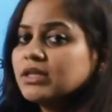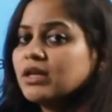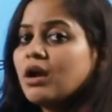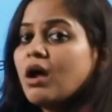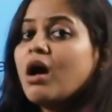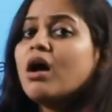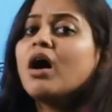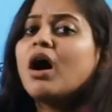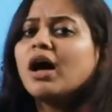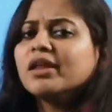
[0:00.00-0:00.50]
There
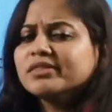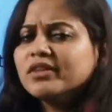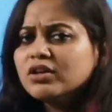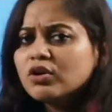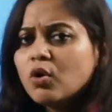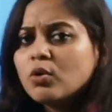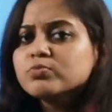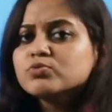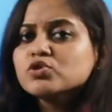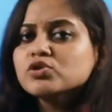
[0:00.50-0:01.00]
are
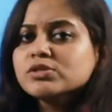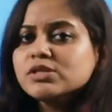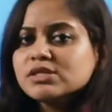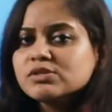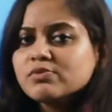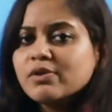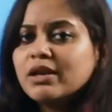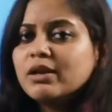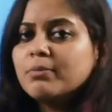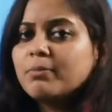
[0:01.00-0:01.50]
other options
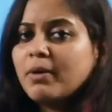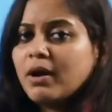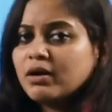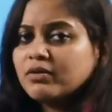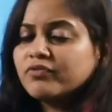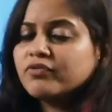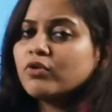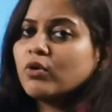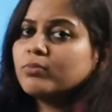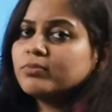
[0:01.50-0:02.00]
as well
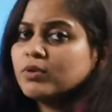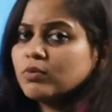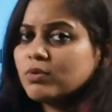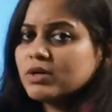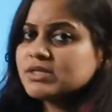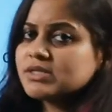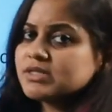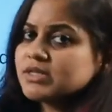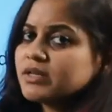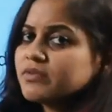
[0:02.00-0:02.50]
apart from the
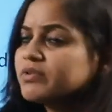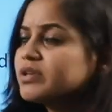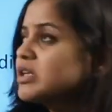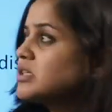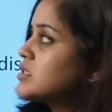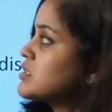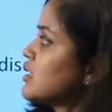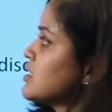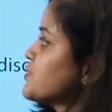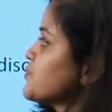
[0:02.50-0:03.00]
ones that we
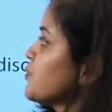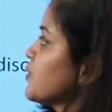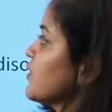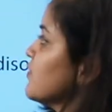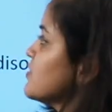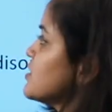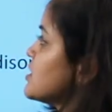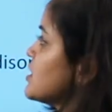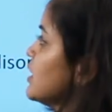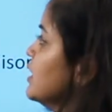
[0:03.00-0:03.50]
discussed
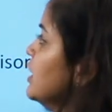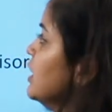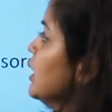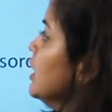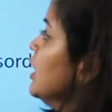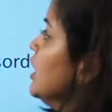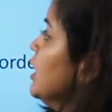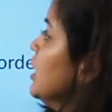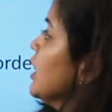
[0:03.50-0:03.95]
previously.